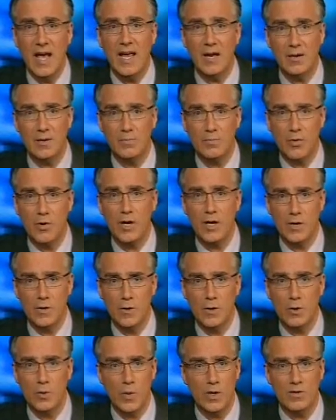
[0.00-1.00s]
hey, pretty
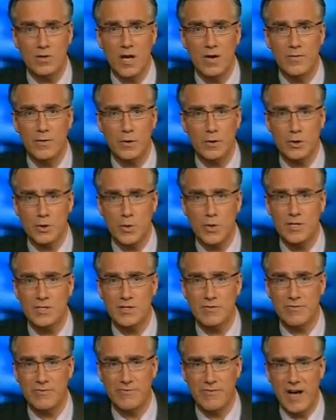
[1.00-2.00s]
good, we love your
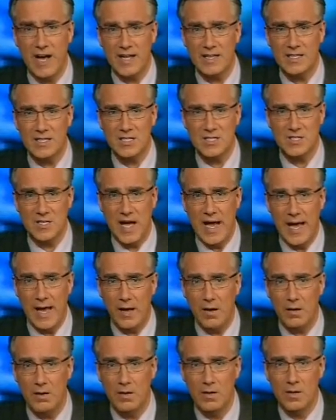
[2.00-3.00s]
choice of font
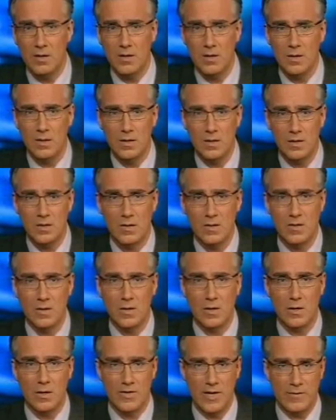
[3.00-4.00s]
style.
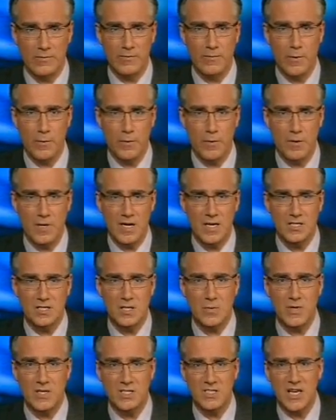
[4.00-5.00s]
All that further
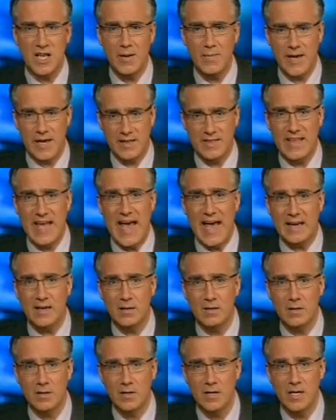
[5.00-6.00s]
needs to be said about that
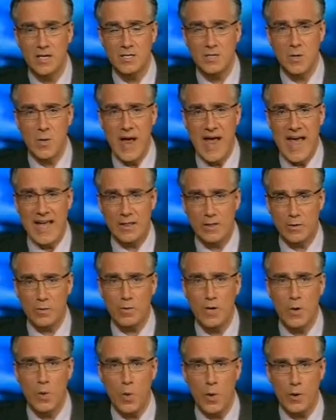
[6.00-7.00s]
is to add
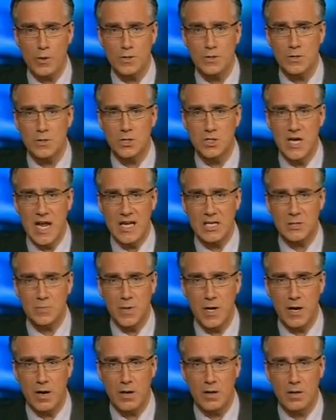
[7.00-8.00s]
3 words to
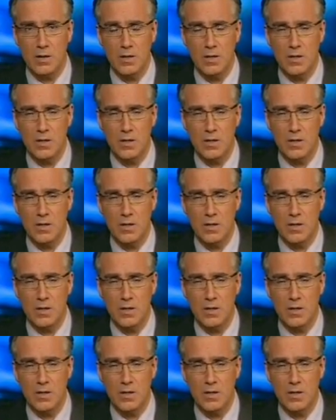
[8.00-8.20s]
Shakespeare.